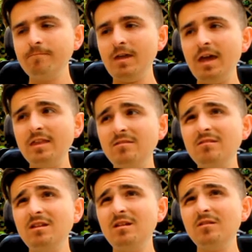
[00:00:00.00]
and
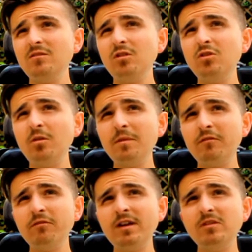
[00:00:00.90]
I've got to not be
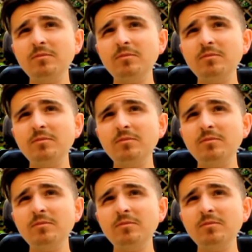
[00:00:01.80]
afraid to